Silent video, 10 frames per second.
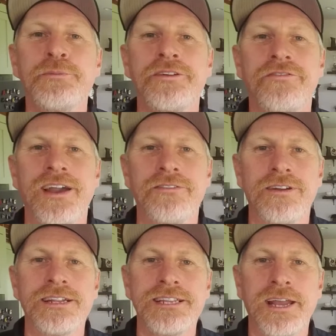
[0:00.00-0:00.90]
me a favor
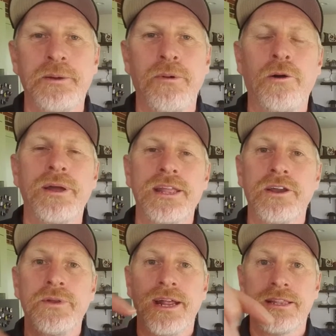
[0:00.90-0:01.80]
and take a moment and
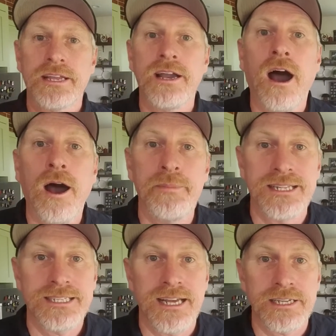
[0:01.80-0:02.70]
go down to the
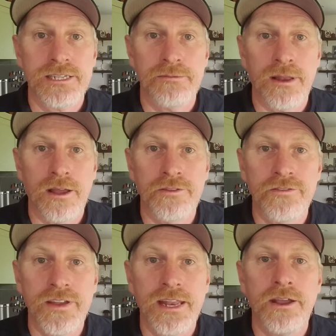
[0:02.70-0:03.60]
comment section below the
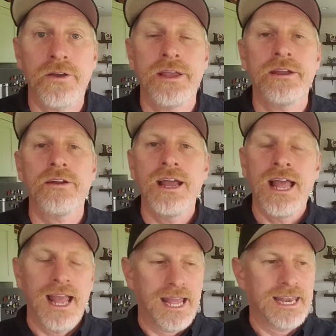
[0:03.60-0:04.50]
video here
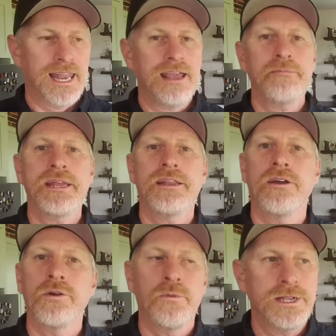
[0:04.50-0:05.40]
and let me
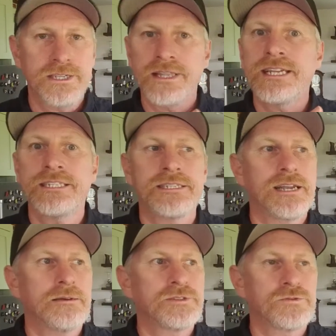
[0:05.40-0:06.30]
know which of these
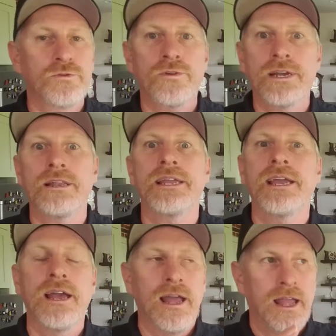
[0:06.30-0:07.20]
tips
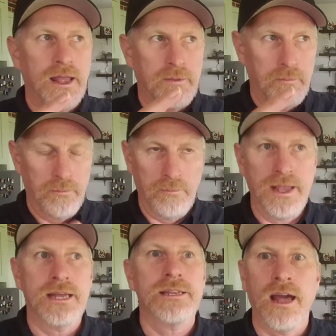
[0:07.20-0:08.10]
really
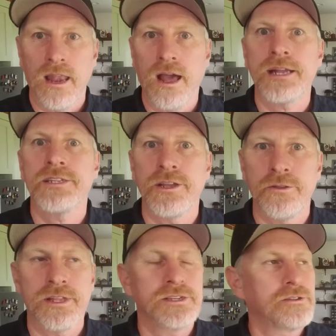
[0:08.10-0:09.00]
meant a lot to
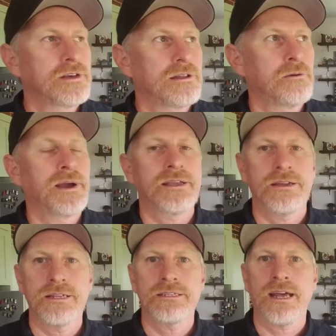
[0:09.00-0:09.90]
you, that you thought, oh my
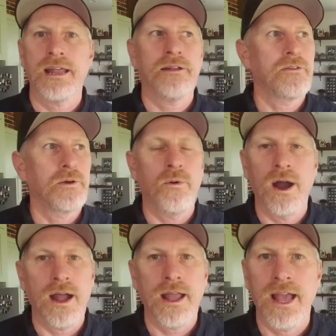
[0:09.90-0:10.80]
goodness, I don't know
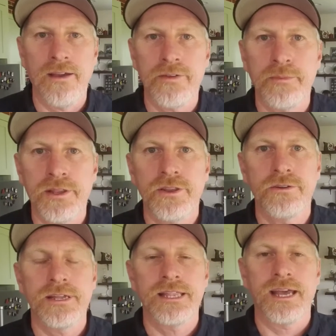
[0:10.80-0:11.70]
why I haven't been
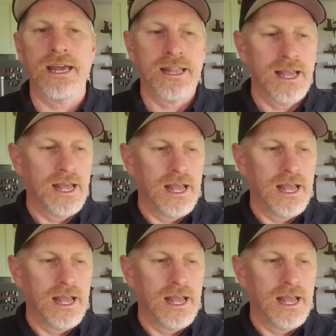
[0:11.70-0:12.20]
doing that.